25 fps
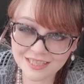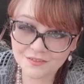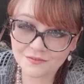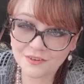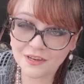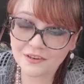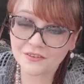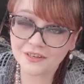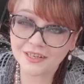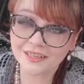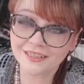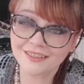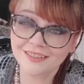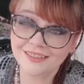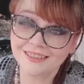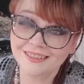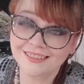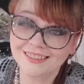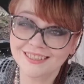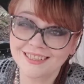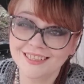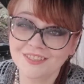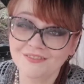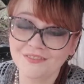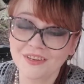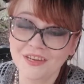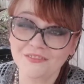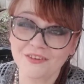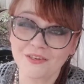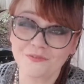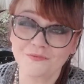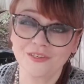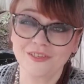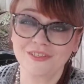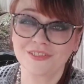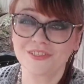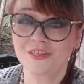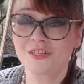favorite
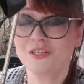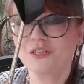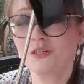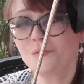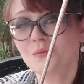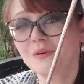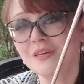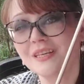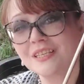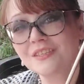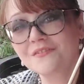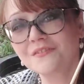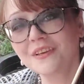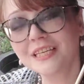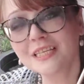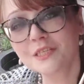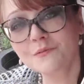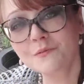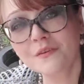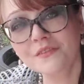musical was Phantom